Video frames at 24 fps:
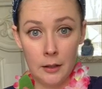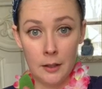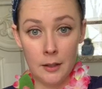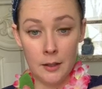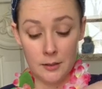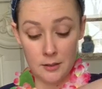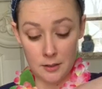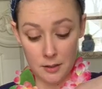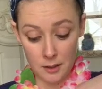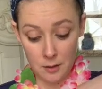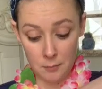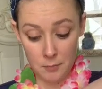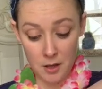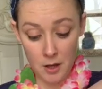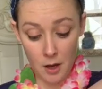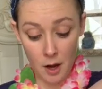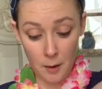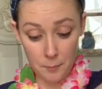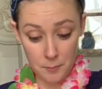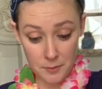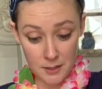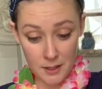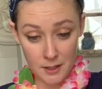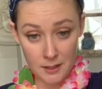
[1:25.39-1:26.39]
It's going to be
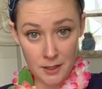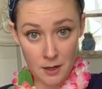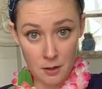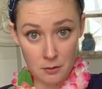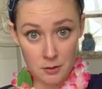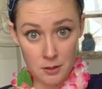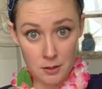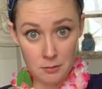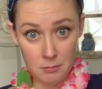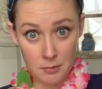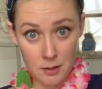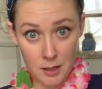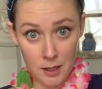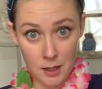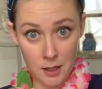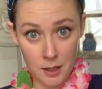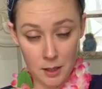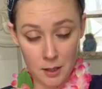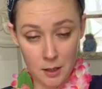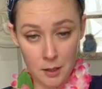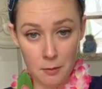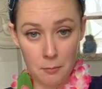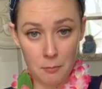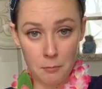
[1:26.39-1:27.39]
upside down to
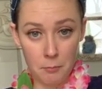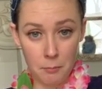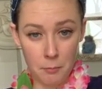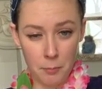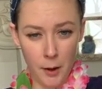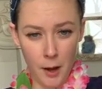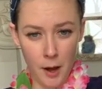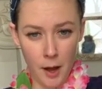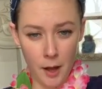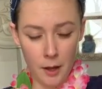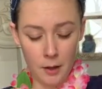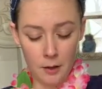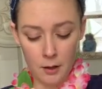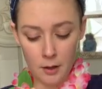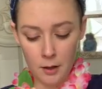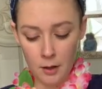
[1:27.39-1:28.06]
me, but